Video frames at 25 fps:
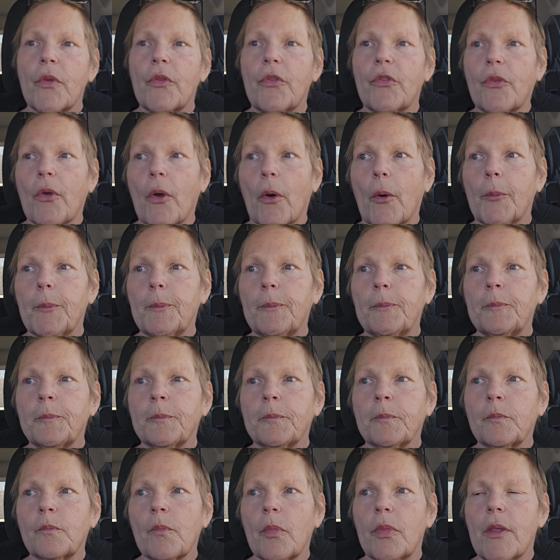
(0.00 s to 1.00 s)
So
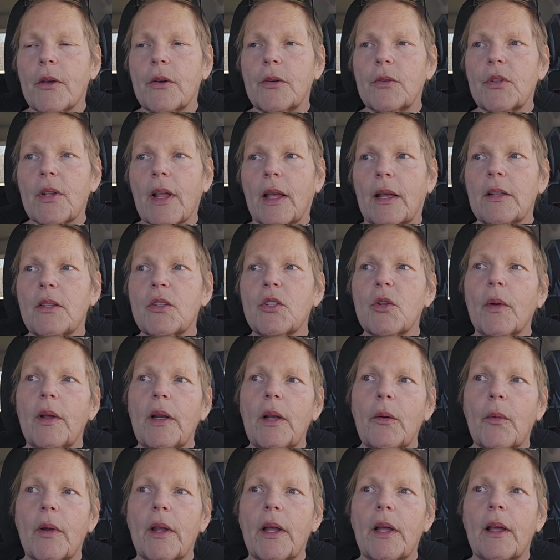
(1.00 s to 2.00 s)
there's that. So
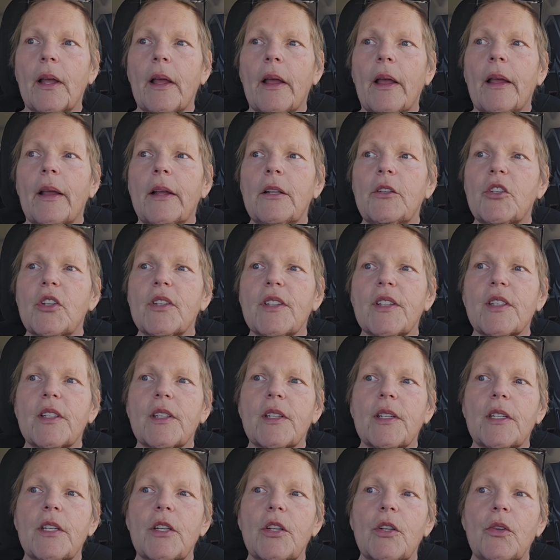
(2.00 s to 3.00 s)
anyway, just
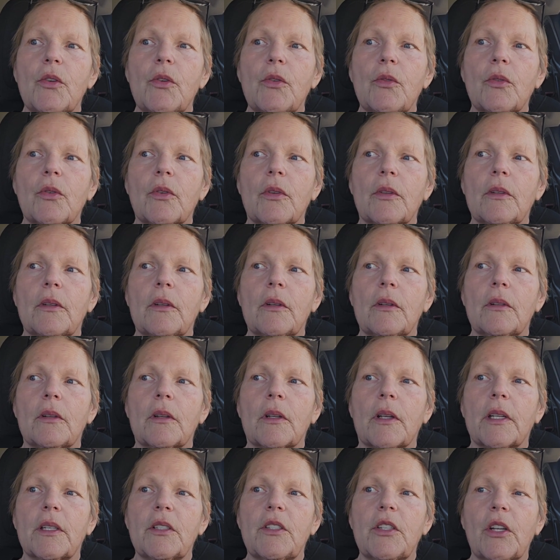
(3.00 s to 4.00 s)
to
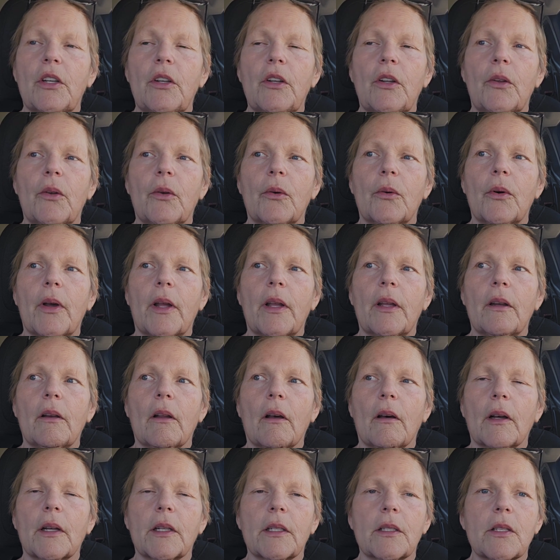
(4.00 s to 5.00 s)
continue and
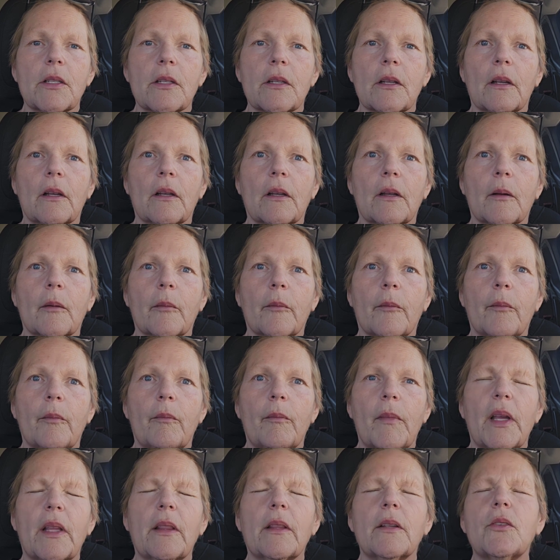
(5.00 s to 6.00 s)
not
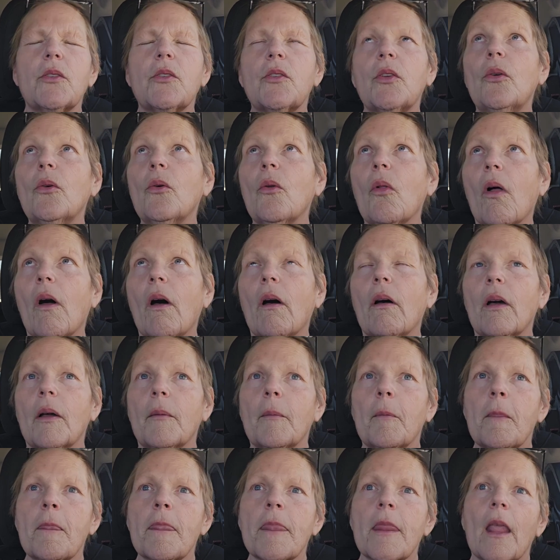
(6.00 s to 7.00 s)
make this too long,
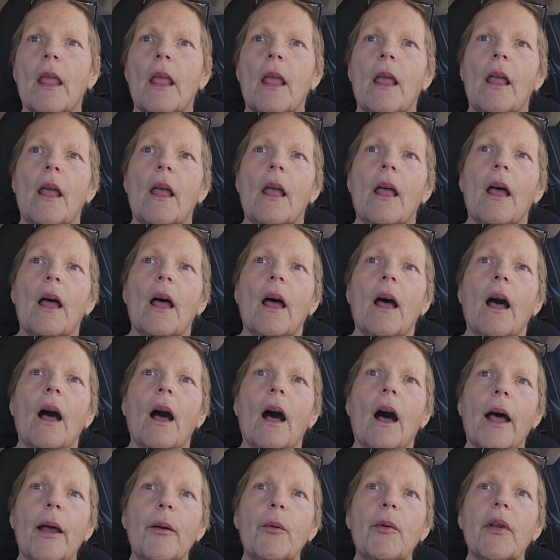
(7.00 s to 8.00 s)

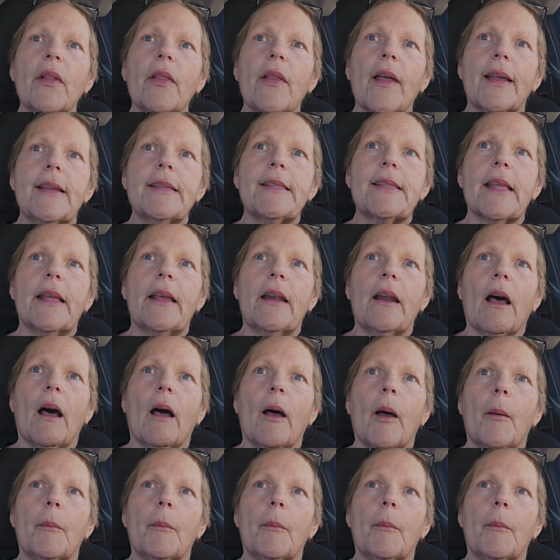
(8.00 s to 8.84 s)
I realized that